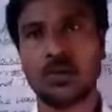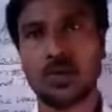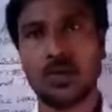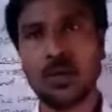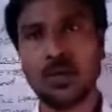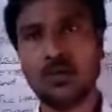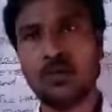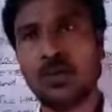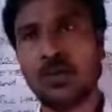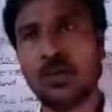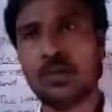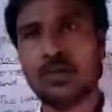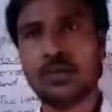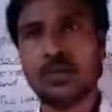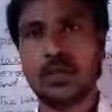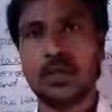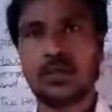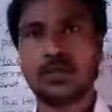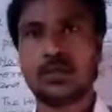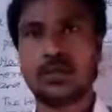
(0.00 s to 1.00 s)

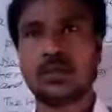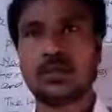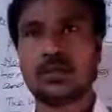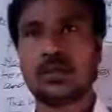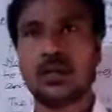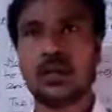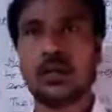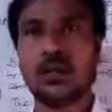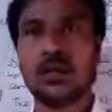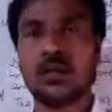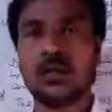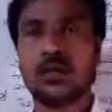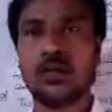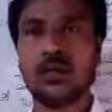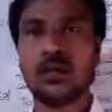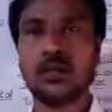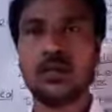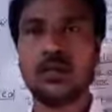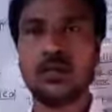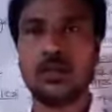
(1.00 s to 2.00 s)
Always the Sri
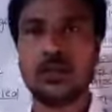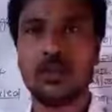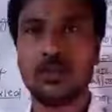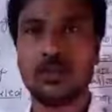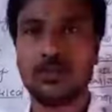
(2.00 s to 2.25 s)
Lankan